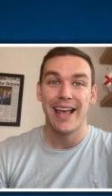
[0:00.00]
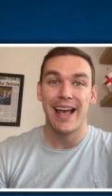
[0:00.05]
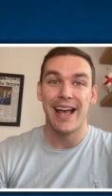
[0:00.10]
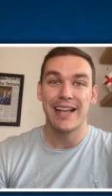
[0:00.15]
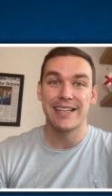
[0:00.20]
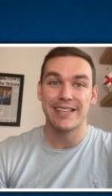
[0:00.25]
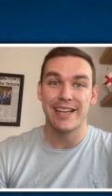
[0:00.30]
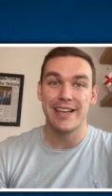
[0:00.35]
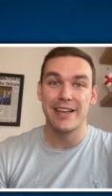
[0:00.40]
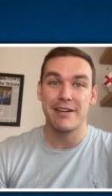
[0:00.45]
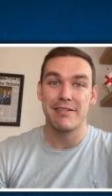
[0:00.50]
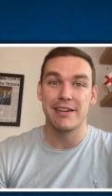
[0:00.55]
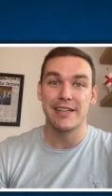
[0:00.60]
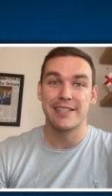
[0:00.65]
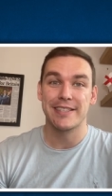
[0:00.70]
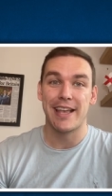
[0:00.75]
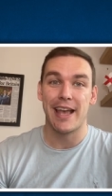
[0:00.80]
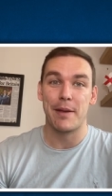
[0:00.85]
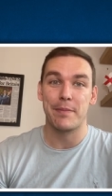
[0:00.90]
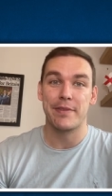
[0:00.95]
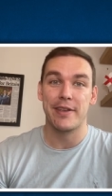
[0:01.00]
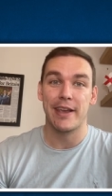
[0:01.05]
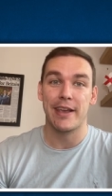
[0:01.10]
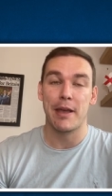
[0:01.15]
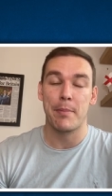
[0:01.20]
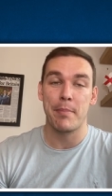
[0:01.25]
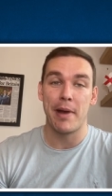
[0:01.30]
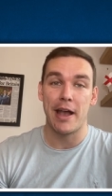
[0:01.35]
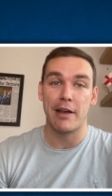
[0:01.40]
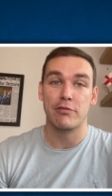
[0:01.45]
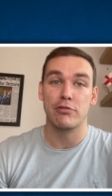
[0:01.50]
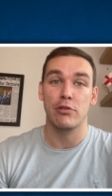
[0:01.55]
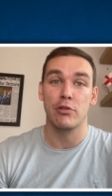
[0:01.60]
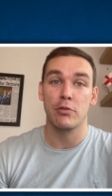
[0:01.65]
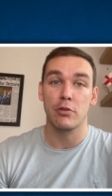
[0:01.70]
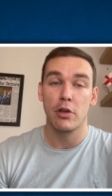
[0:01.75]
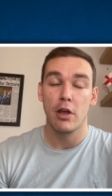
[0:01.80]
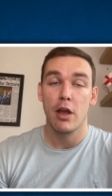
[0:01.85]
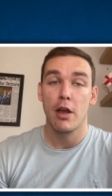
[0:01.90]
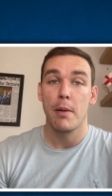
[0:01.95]
as a Eurosceptic and
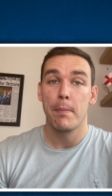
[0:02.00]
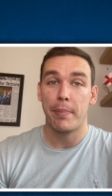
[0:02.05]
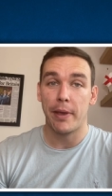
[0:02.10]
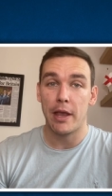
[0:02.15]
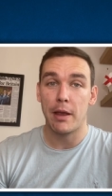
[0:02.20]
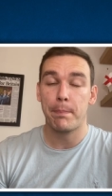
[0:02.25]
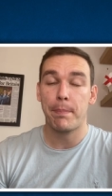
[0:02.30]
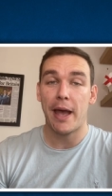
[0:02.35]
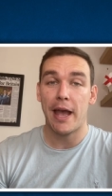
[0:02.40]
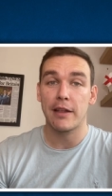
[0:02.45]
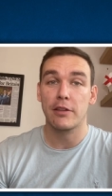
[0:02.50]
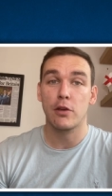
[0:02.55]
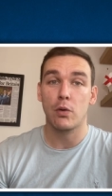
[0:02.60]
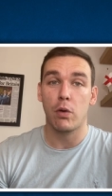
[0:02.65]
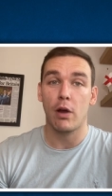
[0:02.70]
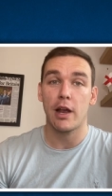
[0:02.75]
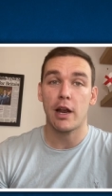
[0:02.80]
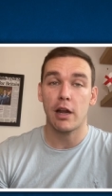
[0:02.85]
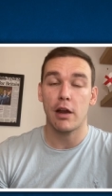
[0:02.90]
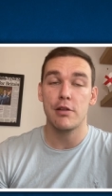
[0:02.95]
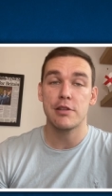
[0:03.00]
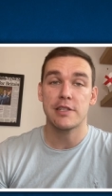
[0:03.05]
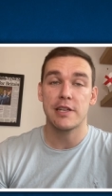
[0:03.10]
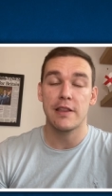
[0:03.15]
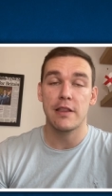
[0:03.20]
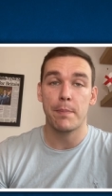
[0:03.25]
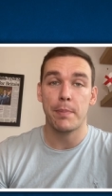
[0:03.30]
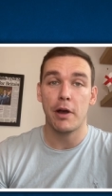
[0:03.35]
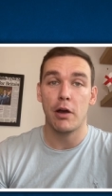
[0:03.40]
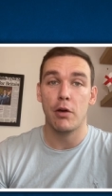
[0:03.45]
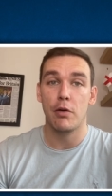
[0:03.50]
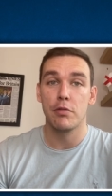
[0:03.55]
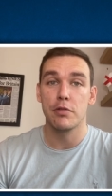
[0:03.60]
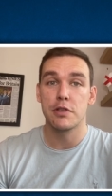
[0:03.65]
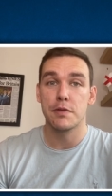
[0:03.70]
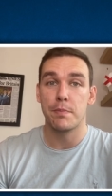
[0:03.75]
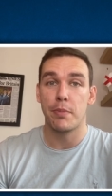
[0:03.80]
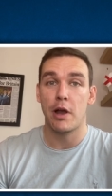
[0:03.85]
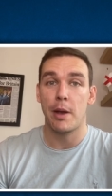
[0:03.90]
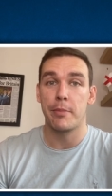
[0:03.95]
Macron being pegged quite closely in the polls
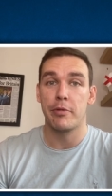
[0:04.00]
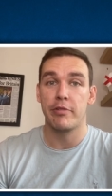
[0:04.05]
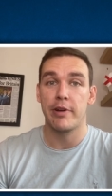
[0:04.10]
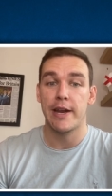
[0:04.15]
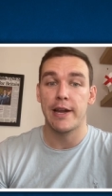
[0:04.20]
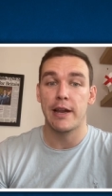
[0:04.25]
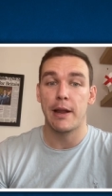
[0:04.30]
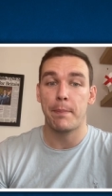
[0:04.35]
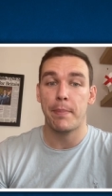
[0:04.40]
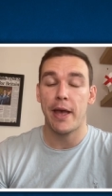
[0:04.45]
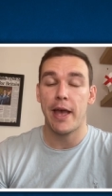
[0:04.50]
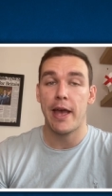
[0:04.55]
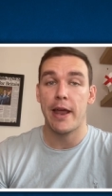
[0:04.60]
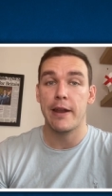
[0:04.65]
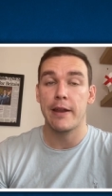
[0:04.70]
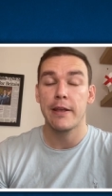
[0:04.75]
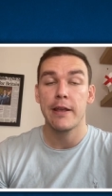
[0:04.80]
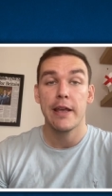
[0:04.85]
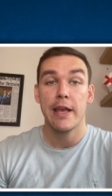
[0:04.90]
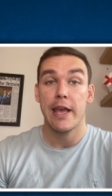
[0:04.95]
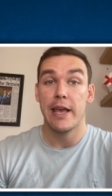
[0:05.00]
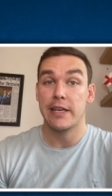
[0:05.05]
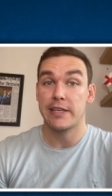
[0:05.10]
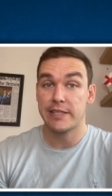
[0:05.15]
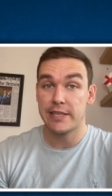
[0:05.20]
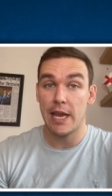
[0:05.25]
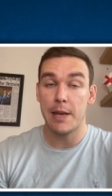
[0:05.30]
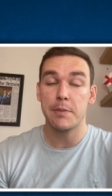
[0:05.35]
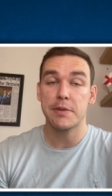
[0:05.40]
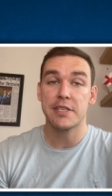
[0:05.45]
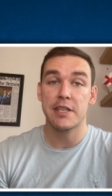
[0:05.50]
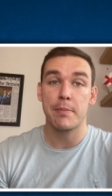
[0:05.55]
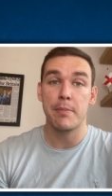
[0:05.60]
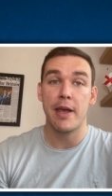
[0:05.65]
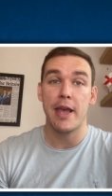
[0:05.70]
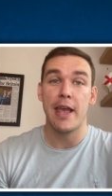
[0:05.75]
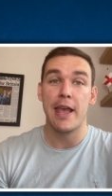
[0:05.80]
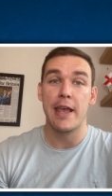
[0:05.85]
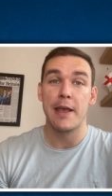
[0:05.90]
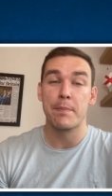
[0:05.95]
by Marine Le Pen, it seems to
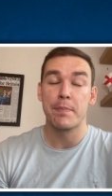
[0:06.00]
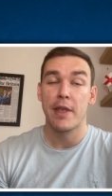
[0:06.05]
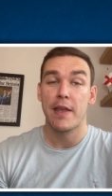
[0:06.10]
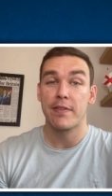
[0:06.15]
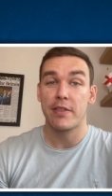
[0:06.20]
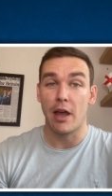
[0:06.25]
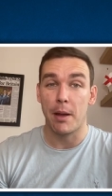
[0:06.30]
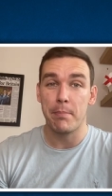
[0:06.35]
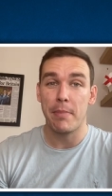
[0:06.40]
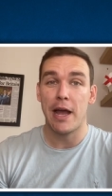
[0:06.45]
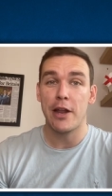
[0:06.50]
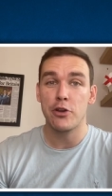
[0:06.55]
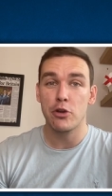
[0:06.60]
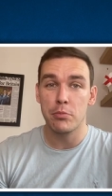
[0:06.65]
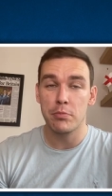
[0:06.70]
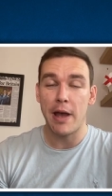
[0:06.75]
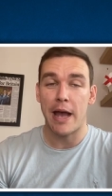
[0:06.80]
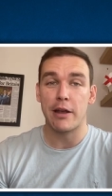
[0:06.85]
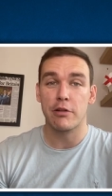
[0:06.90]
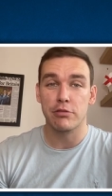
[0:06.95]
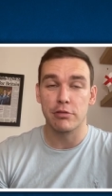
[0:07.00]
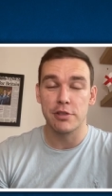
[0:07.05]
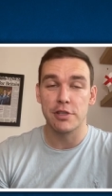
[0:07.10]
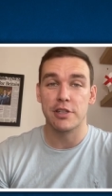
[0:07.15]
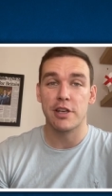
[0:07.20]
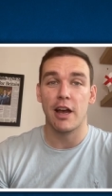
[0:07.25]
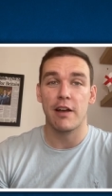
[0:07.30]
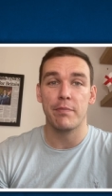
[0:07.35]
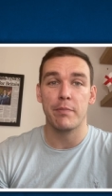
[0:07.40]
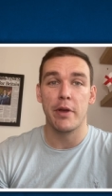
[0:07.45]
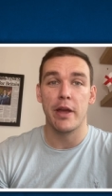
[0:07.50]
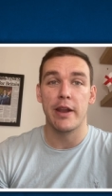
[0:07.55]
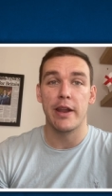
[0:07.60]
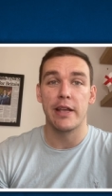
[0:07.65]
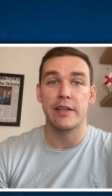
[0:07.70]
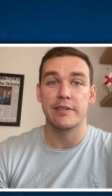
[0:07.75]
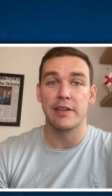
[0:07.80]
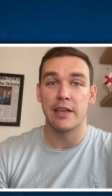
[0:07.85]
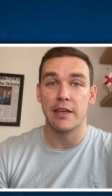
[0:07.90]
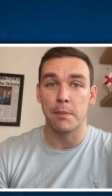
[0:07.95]
me that Emmanuel Macron's government
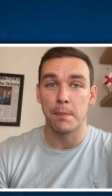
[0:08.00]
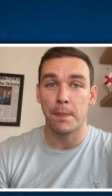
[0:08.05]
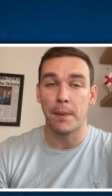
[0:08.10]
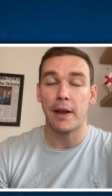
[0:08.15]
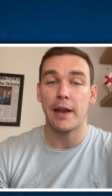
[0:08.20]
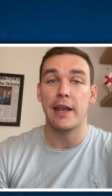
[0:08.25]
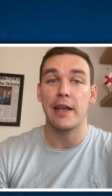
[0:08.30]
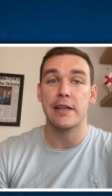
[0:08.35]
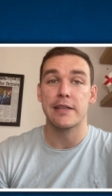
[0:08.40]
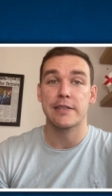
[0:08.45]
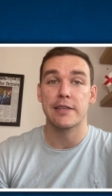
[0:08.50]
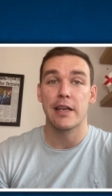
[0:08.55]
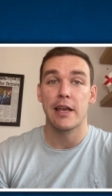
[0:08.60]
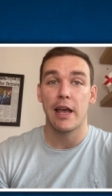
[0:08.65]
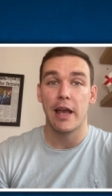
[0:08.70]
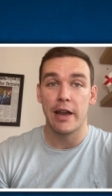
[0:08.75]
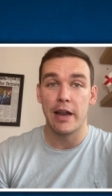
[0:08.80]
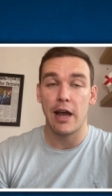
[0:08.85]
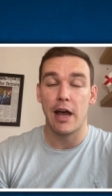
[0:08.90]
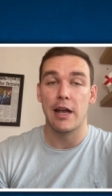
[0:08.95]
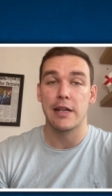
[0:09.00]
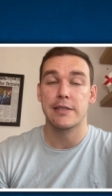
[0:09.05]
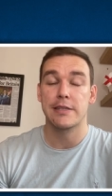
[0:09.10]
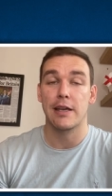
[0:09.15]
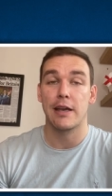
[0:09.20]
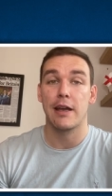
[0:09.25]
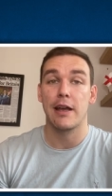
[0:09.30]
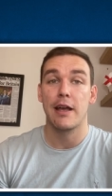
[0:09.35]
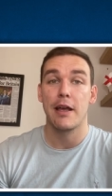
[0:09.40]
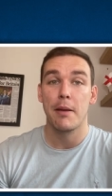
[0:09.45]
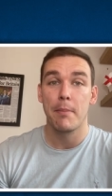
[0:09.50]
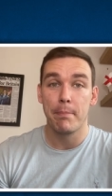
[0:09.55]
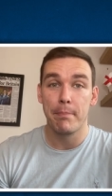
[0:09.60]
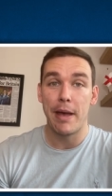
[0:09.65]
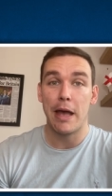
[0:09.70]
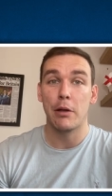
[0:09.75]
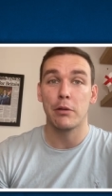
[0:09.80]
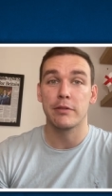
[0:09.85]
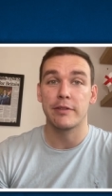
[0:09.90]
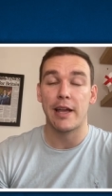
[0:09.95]
is in complete and utter
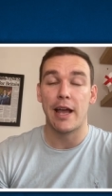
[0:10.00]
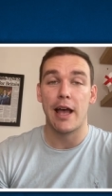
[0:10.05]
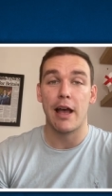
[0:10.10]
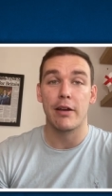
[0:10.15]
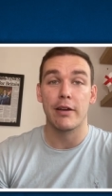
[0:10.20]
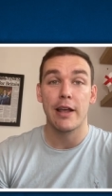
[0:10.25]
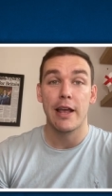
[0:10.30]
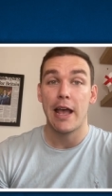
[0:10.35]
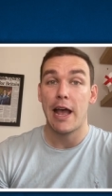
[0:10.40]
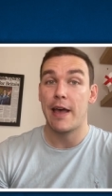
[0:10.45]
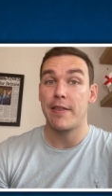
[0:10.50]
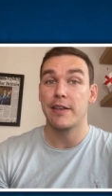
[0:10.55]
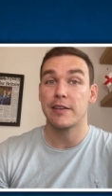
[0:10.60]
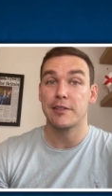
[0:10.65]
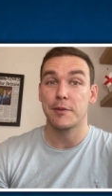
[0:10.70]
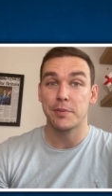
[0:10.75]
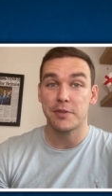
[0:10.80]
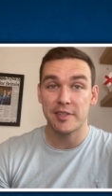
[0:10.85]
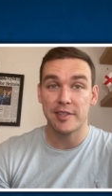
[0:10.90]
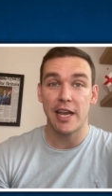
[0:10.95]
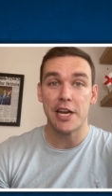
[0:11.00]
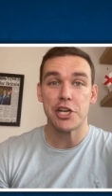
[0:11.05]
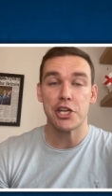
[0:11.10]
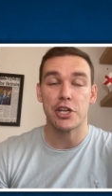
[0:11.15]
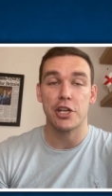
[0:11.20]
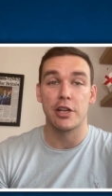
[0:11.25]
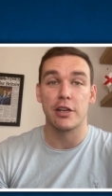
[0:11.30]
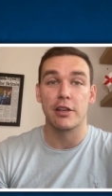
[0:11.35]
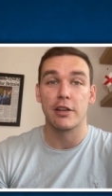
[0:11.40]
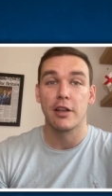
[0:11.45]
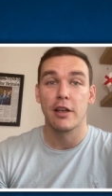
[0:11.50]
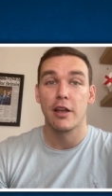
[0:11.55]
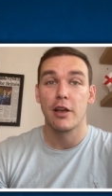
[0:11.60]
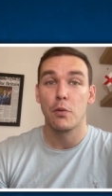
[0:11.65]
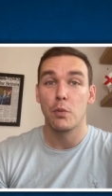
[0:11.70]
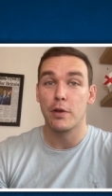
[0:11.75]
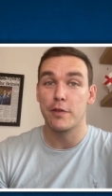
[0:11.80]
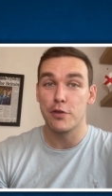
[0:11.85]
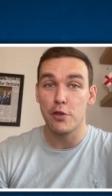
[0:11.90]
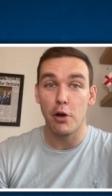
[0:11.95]
meltdown, and this obsession
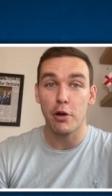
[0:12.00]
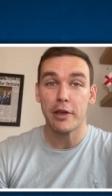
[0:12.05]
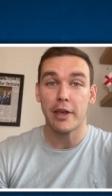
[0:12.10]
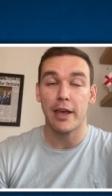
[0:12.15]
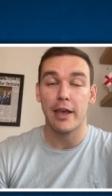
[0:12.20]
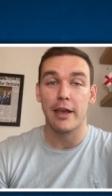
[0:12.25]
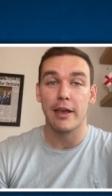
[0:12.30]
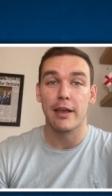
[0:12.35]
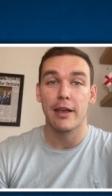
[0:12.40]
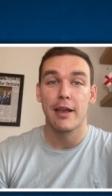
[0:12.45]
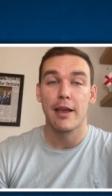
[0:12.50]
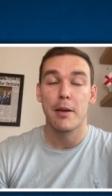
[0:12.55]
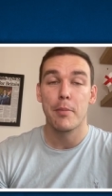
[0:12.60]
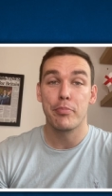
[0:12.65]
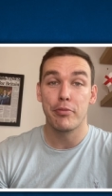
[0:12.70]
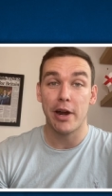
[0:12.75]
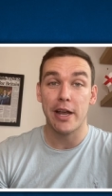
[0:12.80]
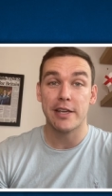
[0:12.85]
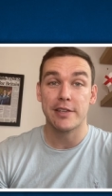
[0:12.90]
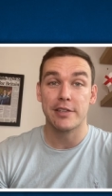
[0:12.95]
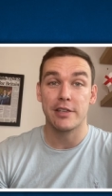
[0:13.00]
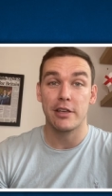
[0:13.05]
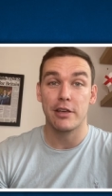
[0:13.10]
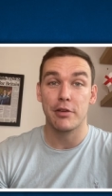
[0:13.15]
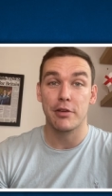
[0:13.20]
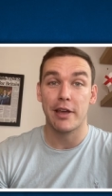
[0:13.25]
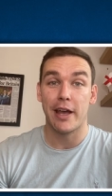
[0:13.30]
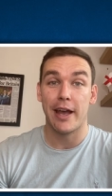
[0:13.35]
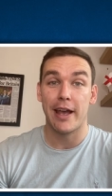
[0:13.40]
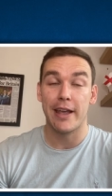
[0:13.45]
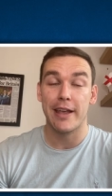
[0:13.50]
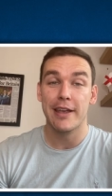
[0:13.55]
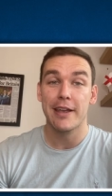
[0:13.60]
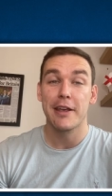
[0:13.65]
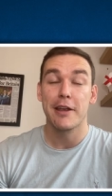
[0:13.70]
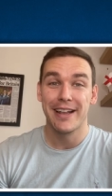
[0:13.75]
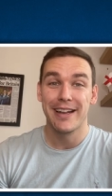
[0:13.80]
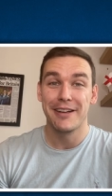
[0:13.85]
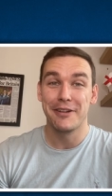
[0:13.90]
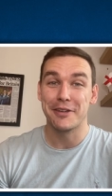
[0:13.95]
with knocking Brexit UK
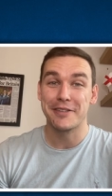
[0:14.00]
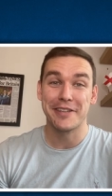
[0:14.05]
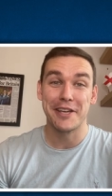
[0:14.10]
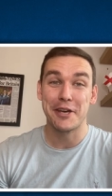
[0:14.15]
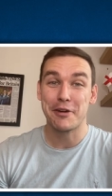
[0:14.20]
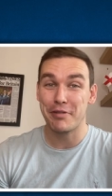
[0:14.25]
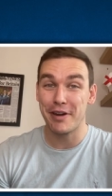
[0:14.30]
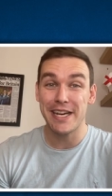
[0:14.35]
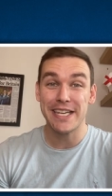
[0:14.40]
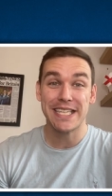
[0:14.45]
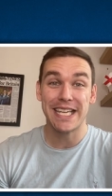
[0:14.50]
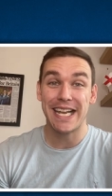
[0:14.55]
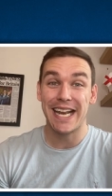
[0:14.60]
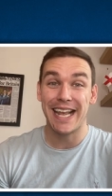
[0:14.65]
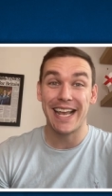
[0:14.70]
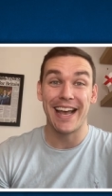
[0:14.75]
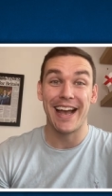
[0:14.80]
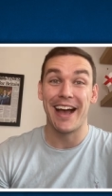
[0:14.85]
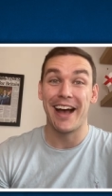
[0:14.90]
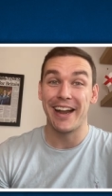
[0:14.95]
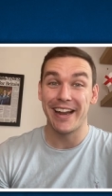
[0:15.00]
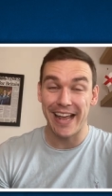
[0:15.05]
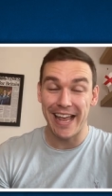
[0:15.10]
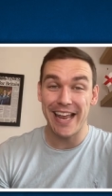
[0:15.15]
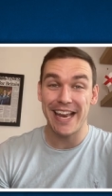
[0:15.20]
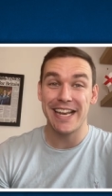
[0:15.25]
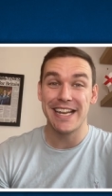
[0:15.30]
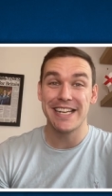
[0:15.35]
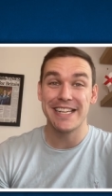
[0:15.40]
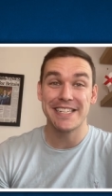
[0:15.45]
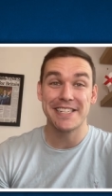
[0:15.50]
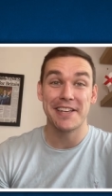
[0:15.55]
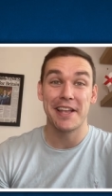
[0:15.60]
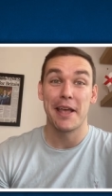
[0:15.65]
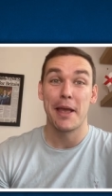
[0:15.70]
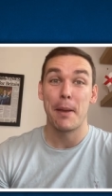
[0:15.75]
looks increasingly unhinged,